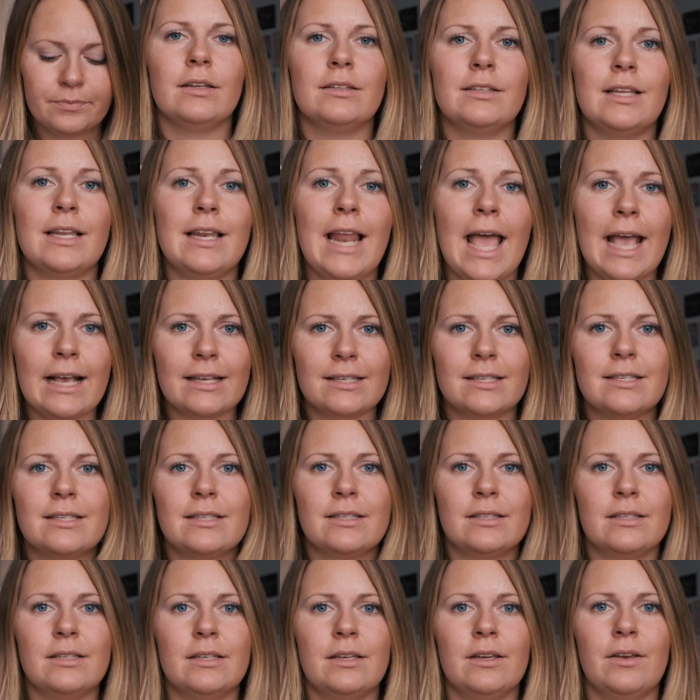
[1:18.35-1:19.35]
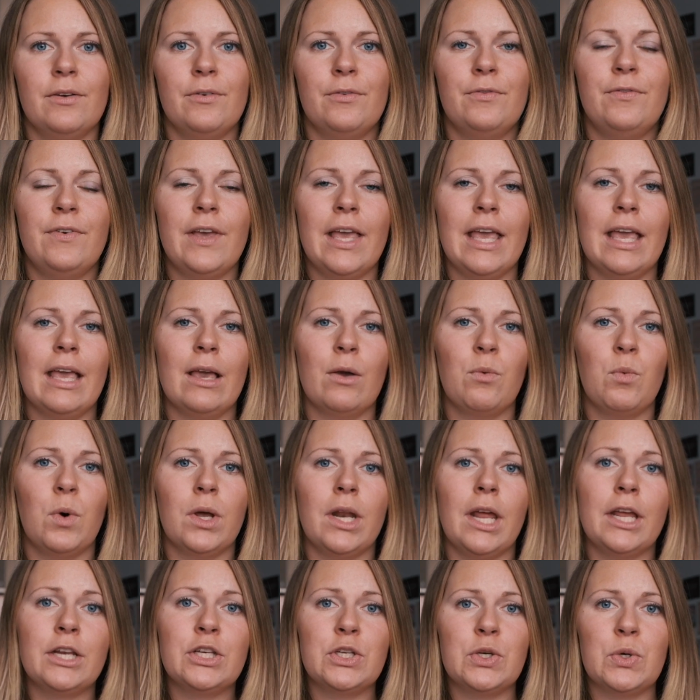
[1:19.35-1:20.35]
The next thing what
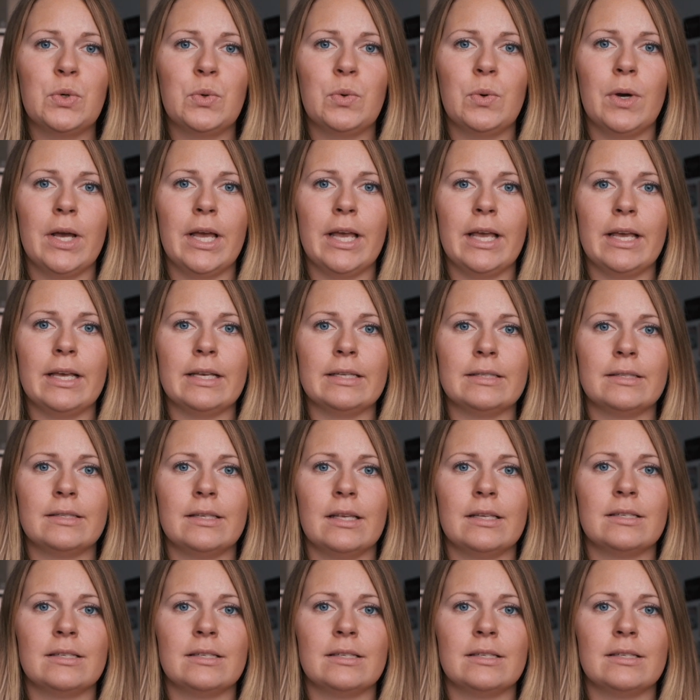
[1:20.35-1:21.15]
I do is